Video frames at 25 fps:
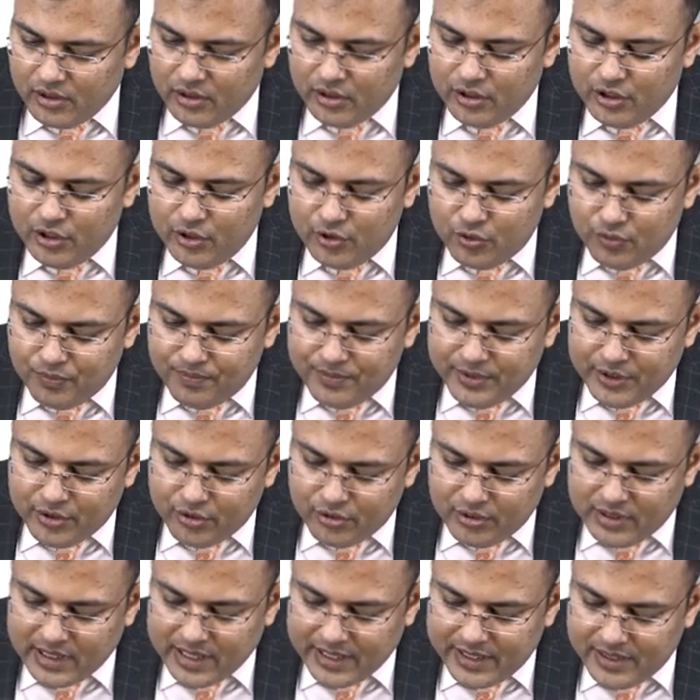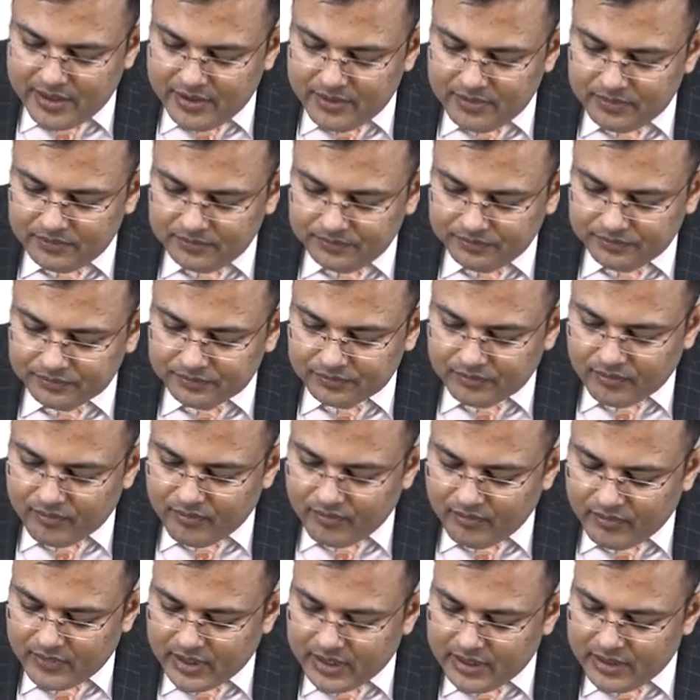Leuprolide.
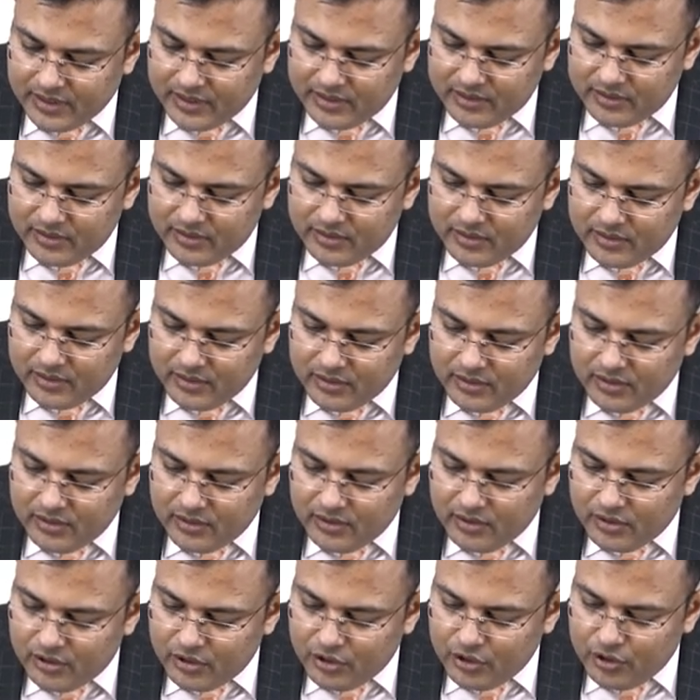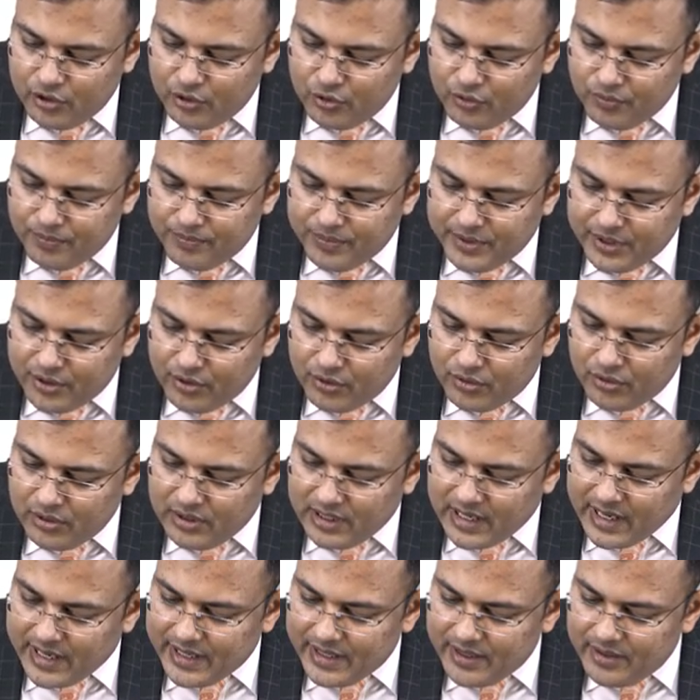Clear?
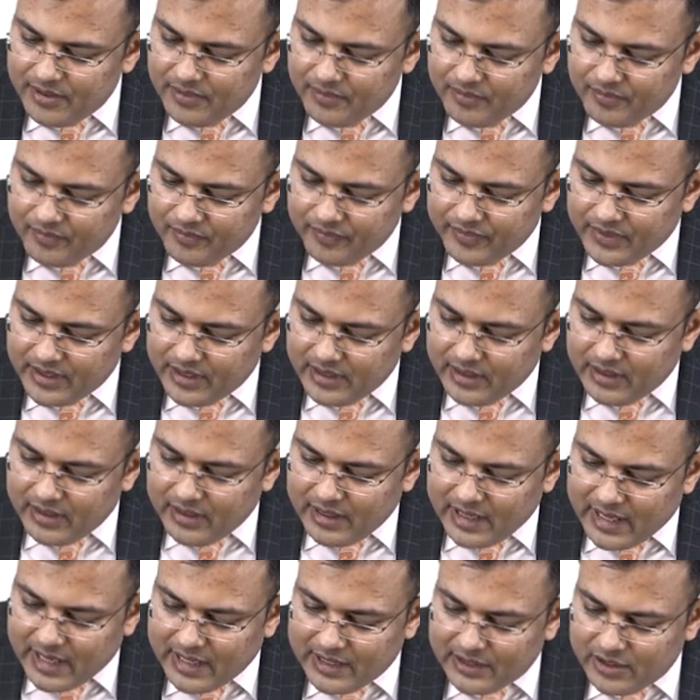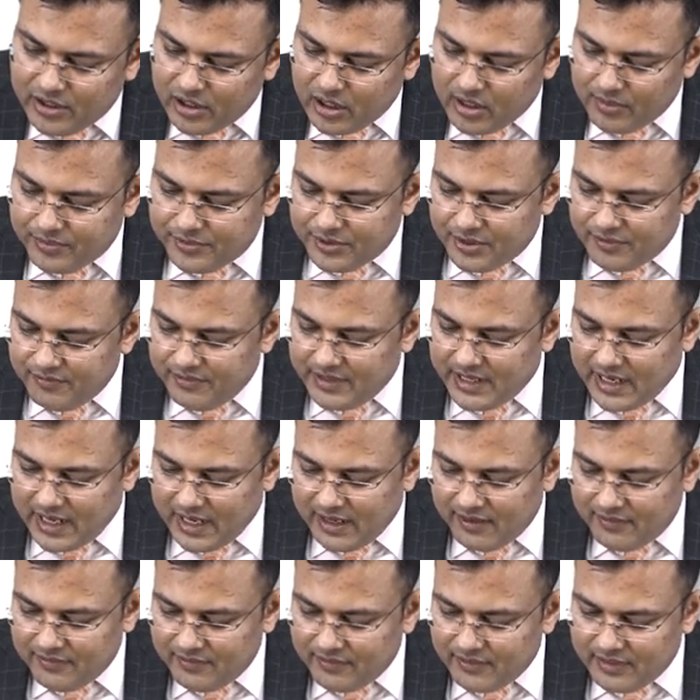Leuprolide. Another option we
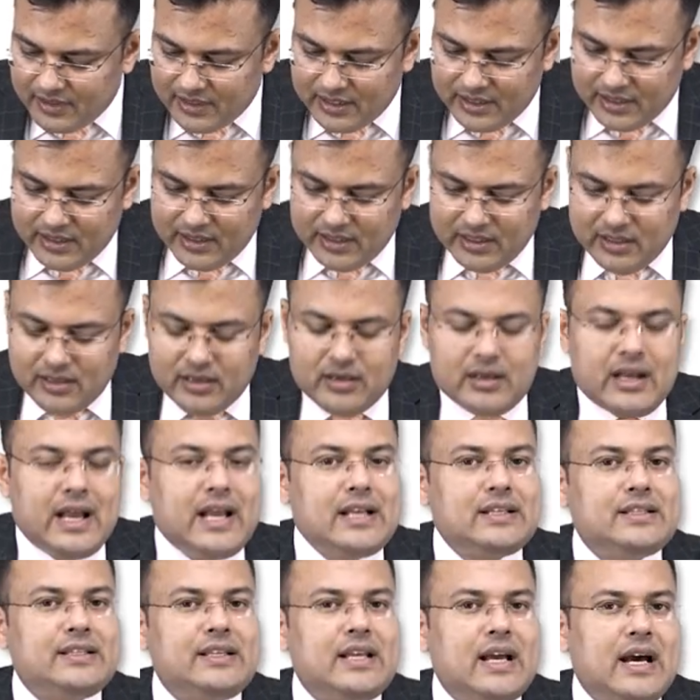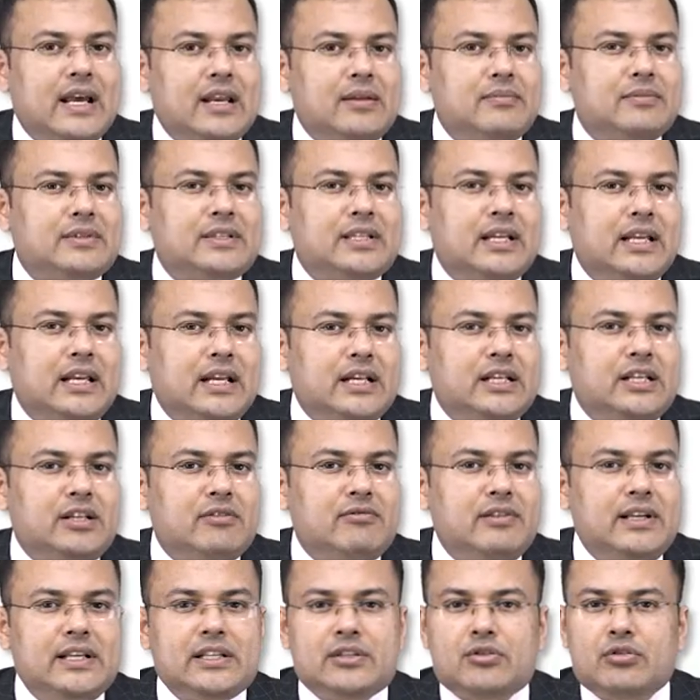have SERM,
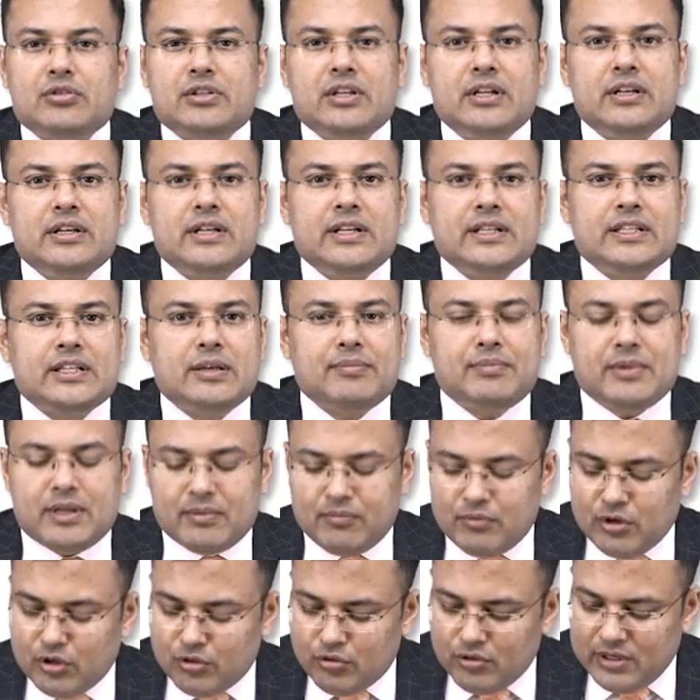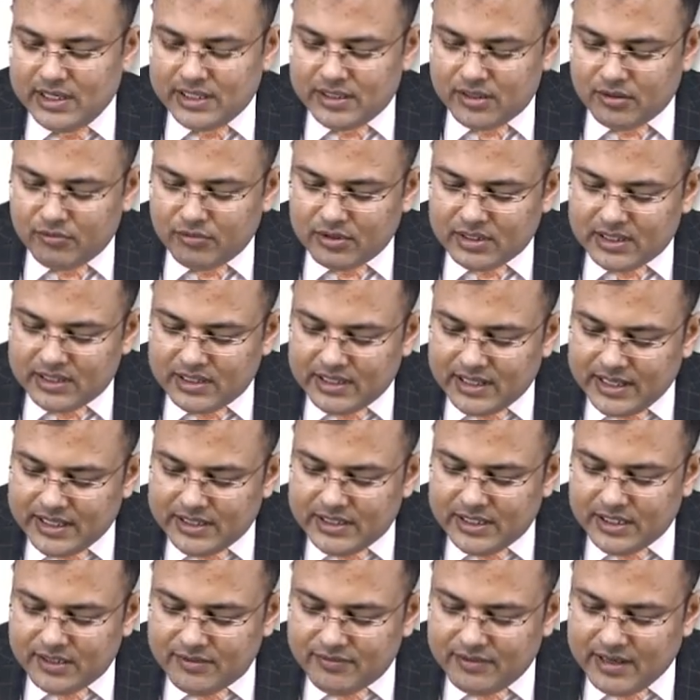selective estrogen receptor modulator. What are the
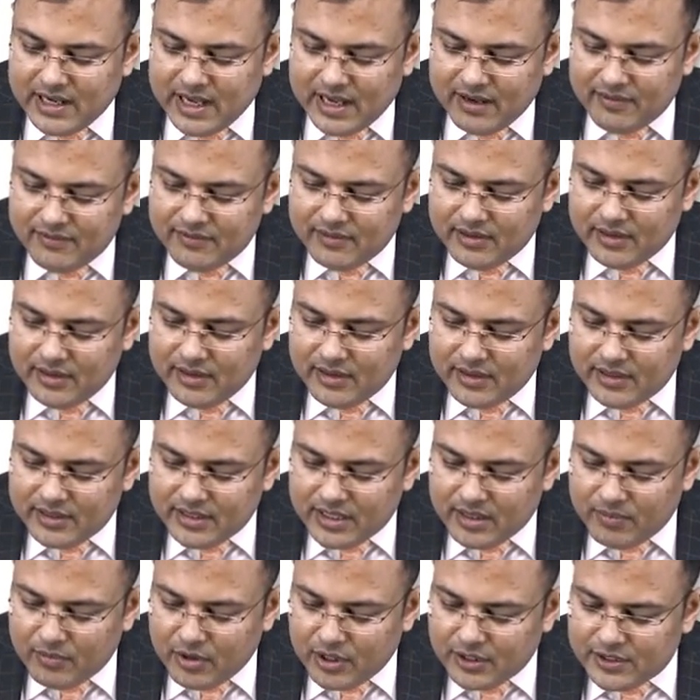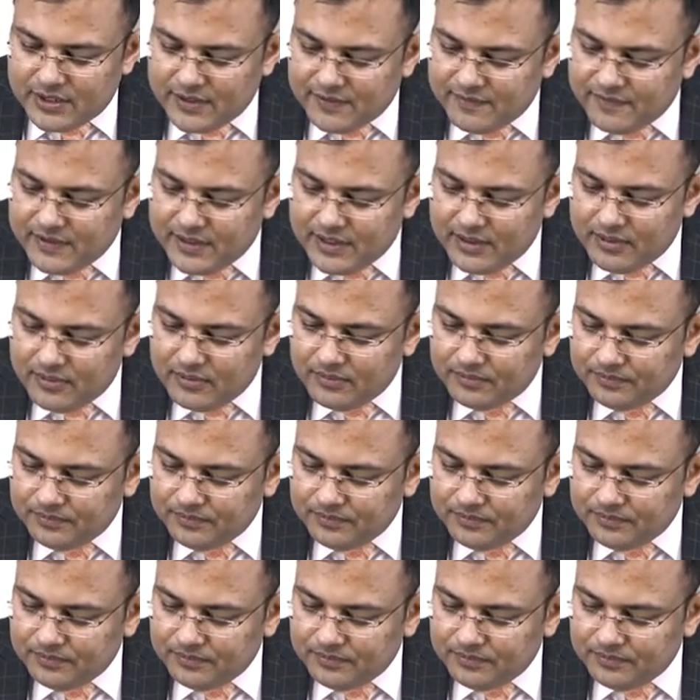agents we have? Tamoxifen.